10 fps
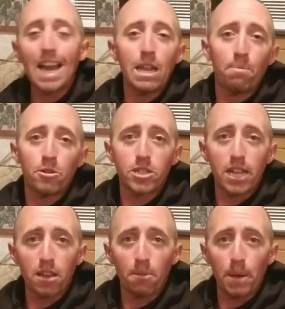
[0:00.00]

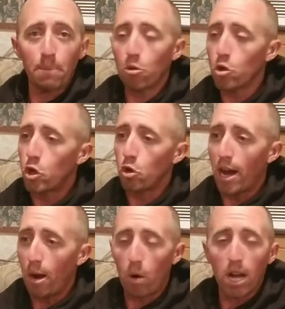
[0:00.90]
90% of people
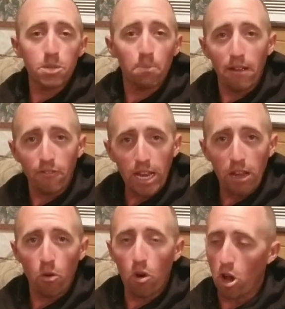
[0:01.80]
do not watch my
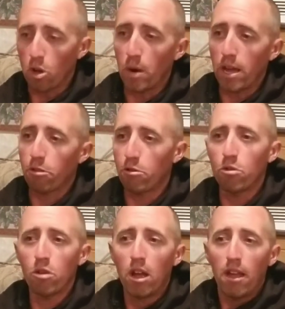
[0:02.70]
video all the way
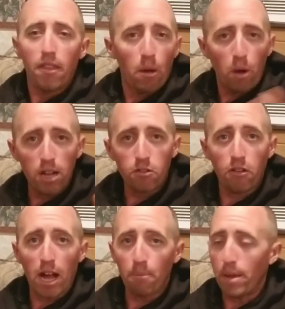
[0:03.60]
through. They
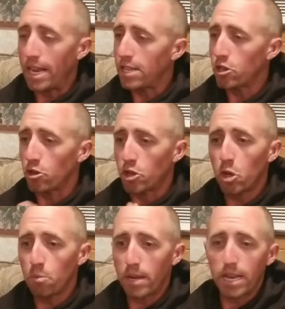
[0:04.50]
watch 5 minutes
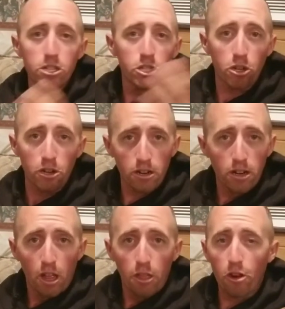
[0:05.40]
or 2 minutes
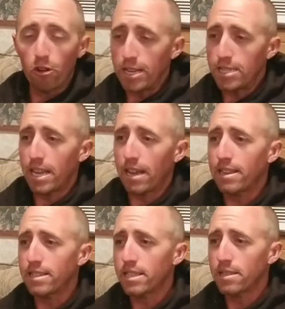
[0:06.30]
or 30
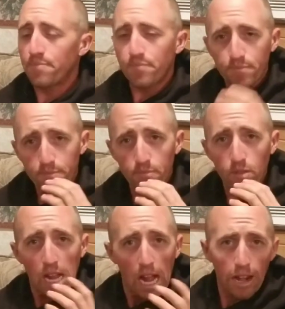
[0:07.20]
seconds.
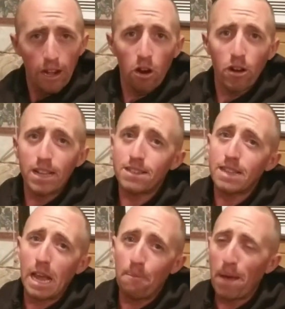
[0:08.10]
I know
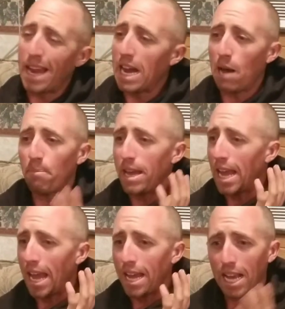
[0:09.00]
it, it may not
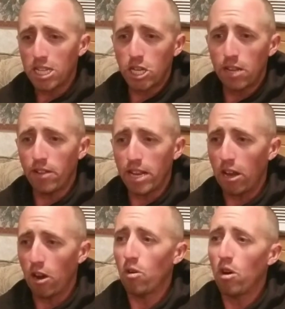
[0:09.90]
be a catchy
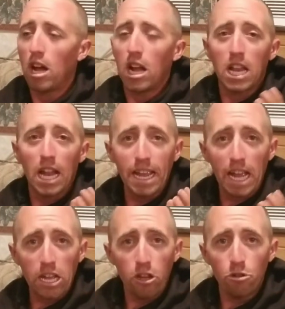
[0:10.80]
video
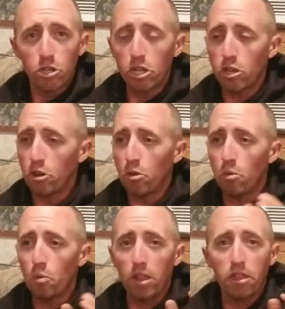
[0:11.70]
like I used to
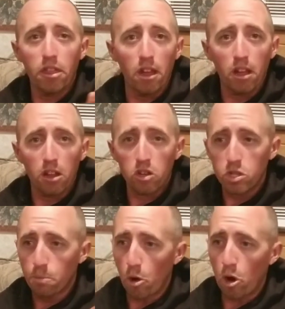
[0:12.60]
do with
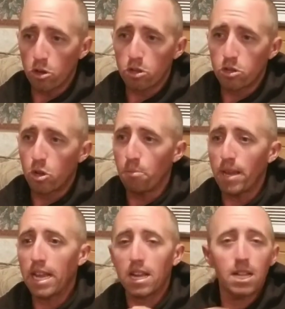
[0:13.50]
the small
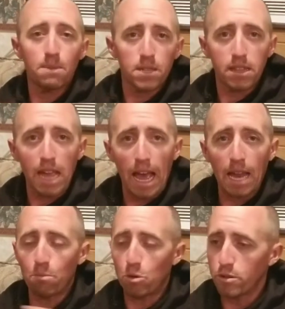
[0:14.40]
2 minute clips of the
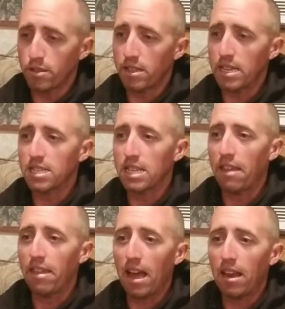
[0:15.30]
animals and
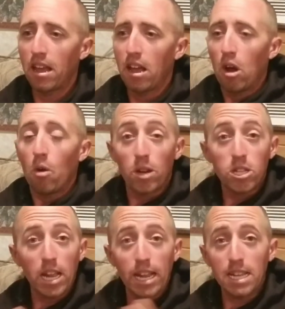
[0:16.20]
things like that.
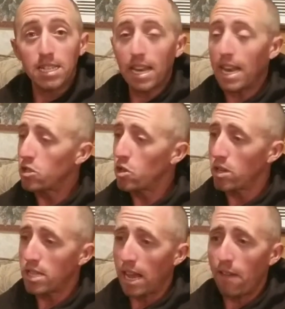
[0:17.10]
Which like I said,
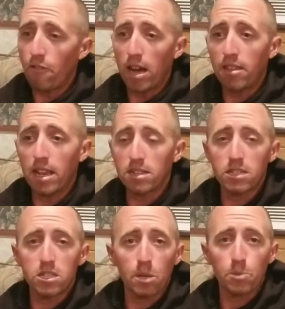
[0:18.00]
as soon as I hit
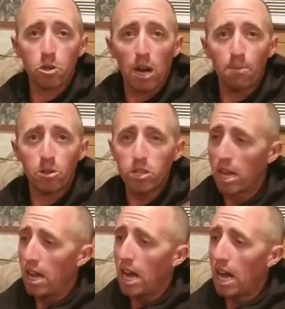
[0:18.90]
5,000
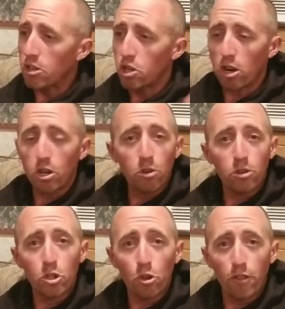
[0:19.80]
subscribers, I'll start
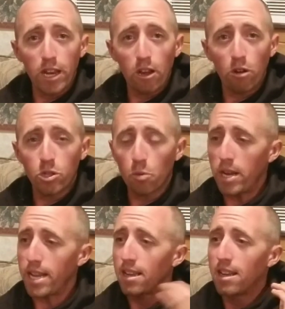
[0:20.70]
doing 2
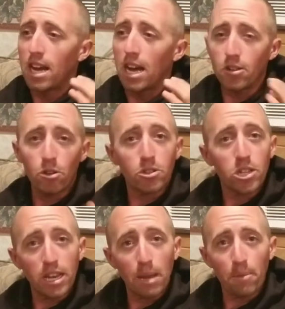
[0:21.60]
videos a week. I'll
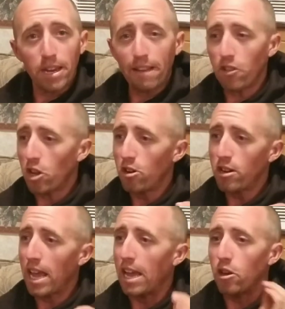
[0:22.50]
do Sunday, Monday
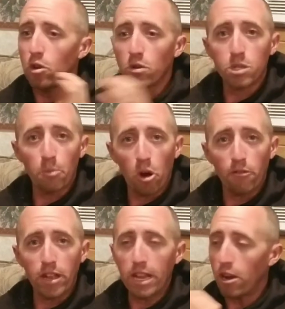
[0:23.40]
vlog and do a
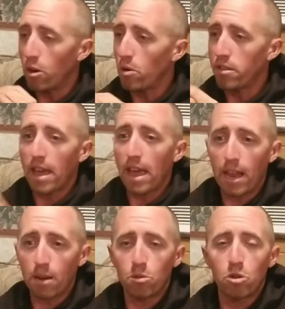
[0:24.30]
small video of
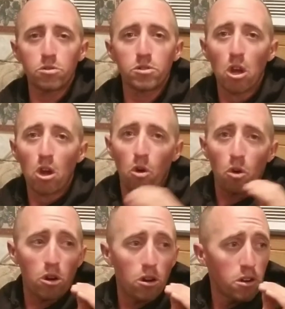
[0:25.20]
the animals
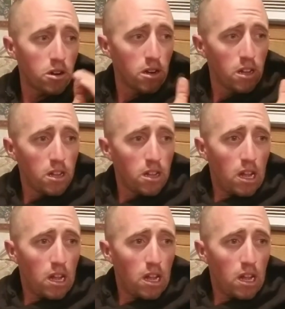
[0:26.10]
or